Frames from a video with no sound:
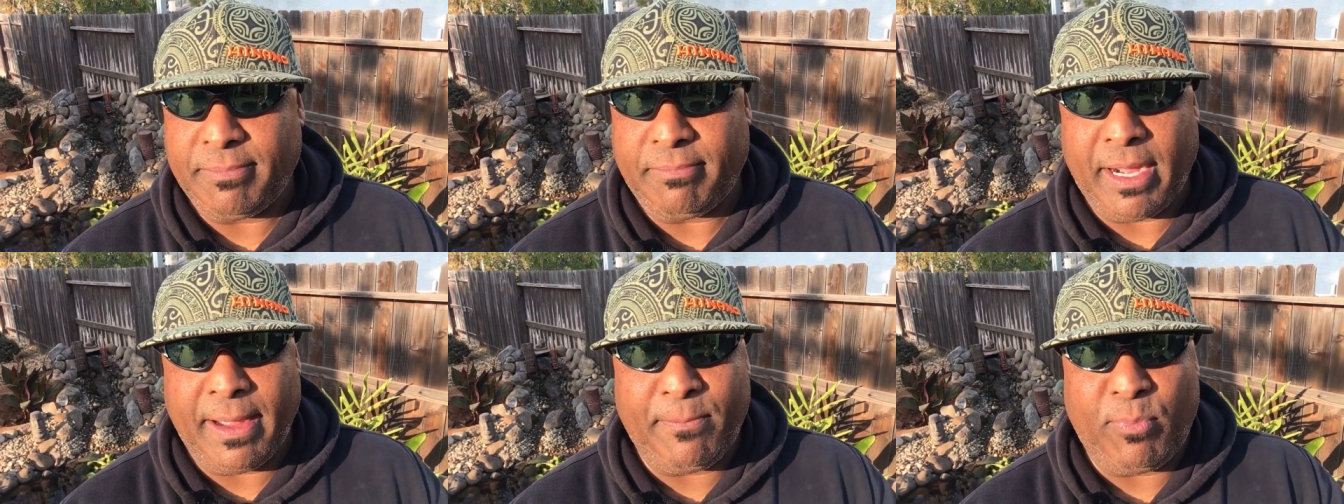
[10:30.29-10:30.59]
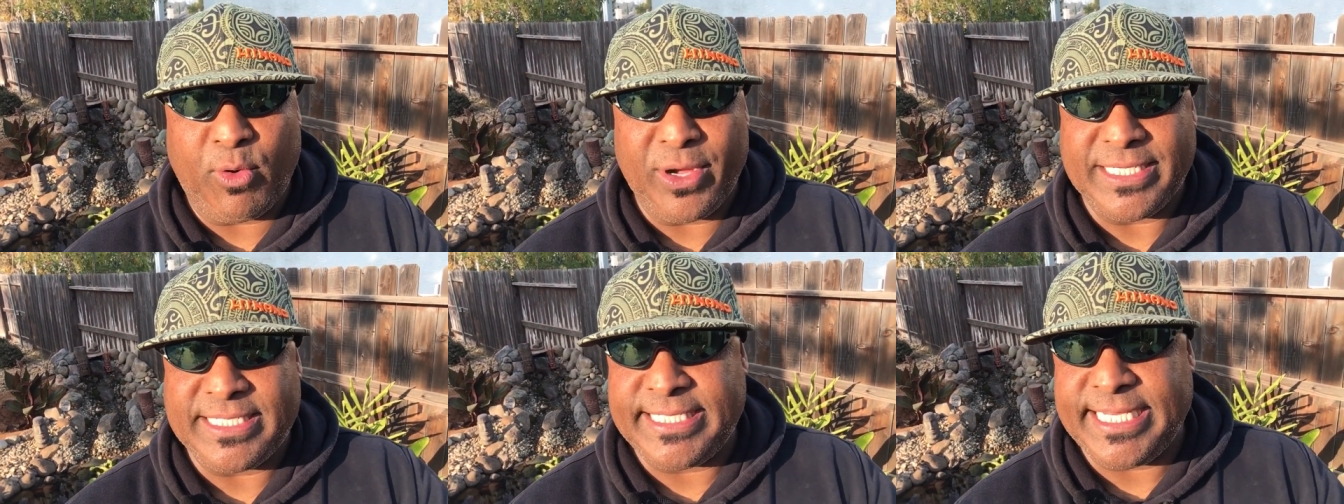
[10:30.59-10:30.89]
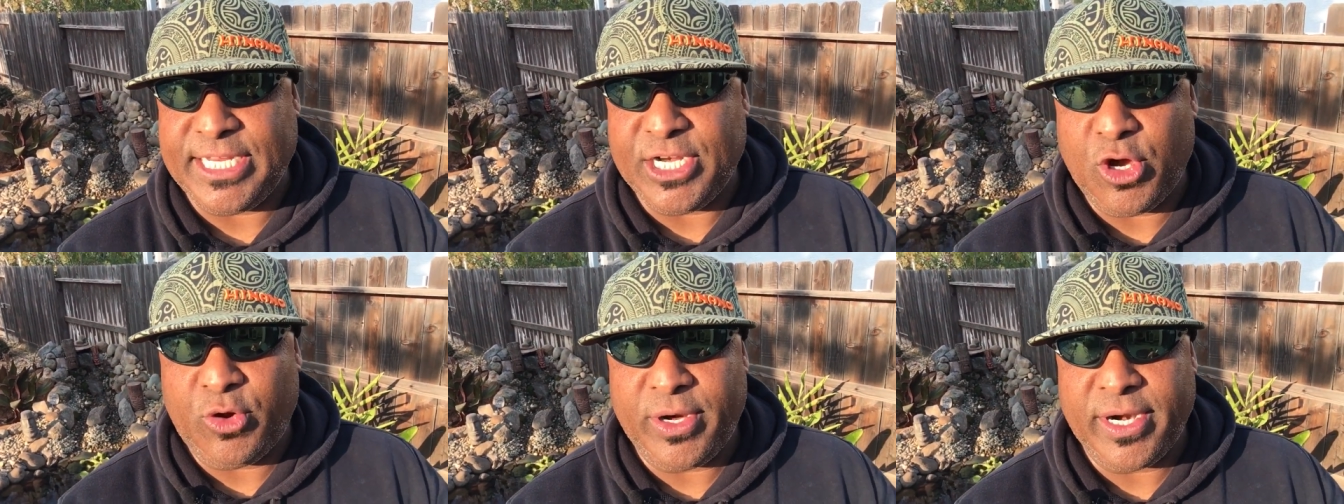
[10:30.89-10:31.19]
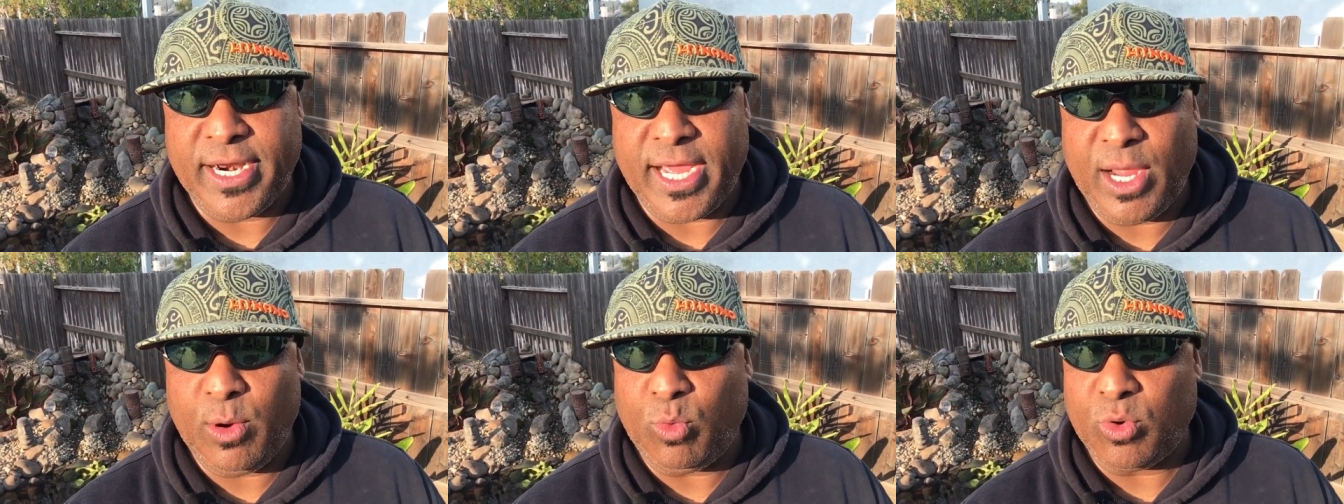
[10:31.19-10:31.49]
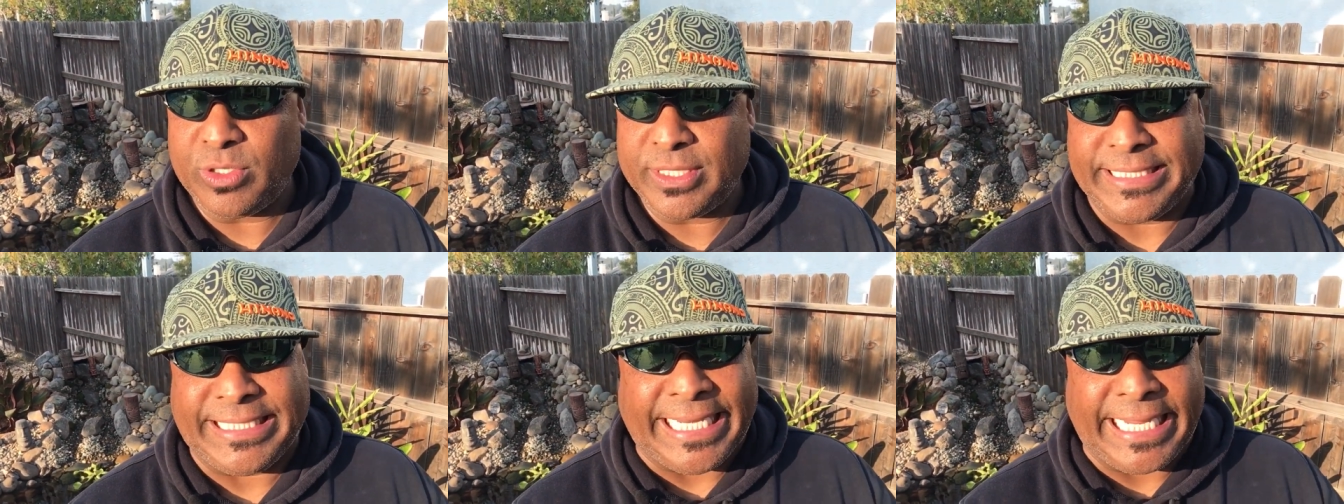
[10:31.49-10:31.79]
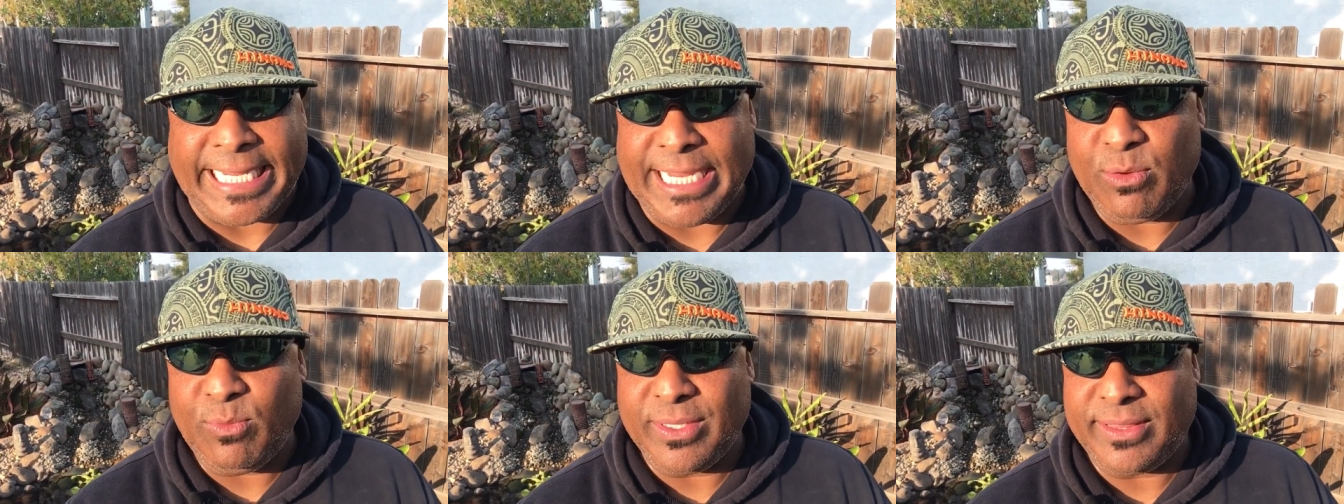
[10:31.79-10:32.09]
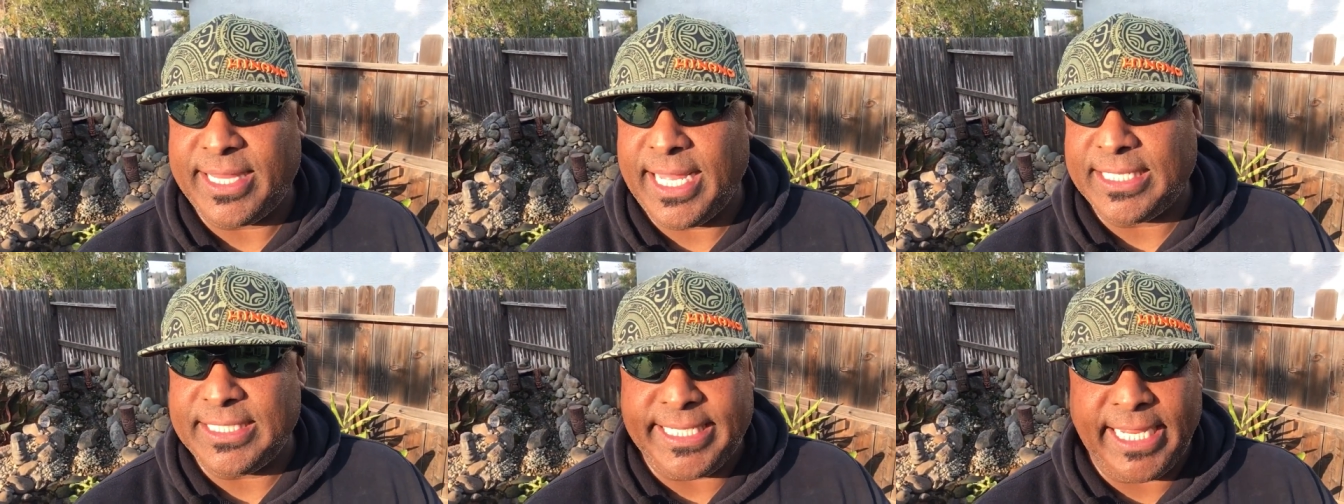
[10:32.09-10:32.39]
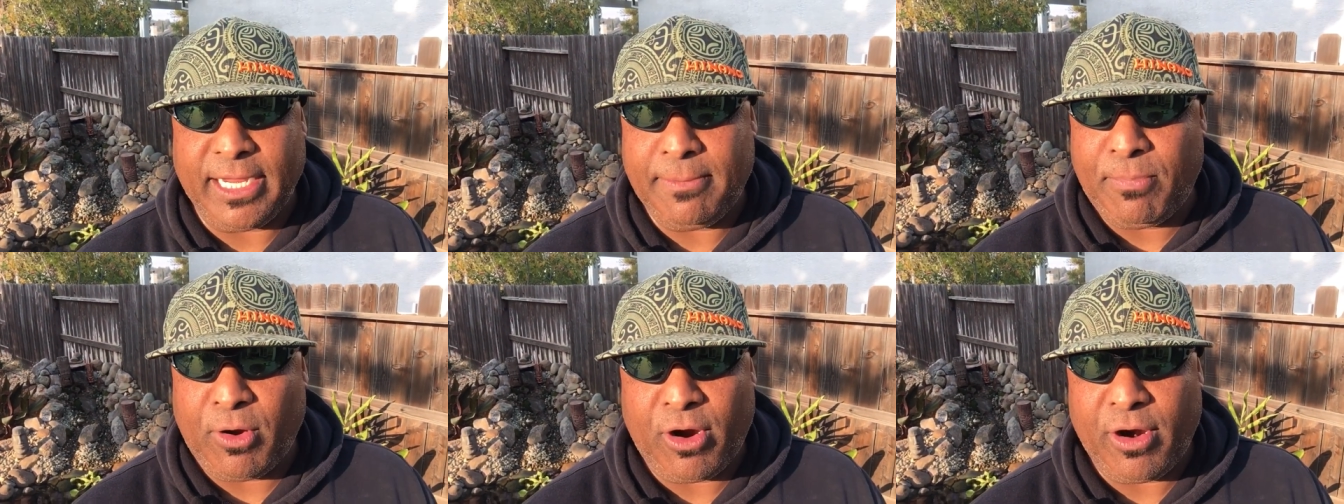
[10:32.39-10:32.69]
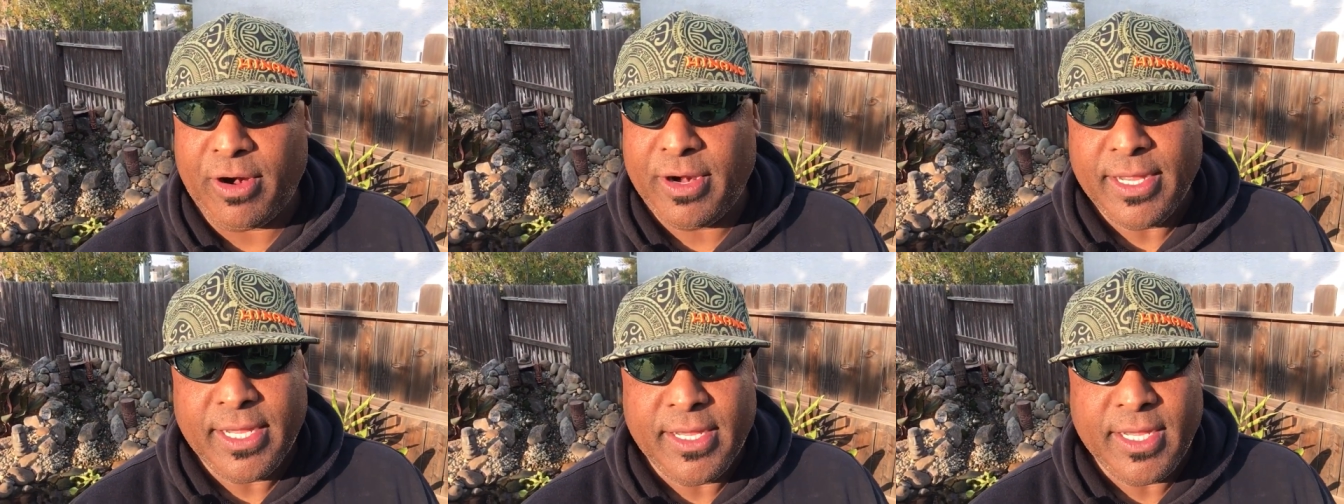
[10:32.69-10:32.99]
my boy C-Note and I were digging with that dig bar,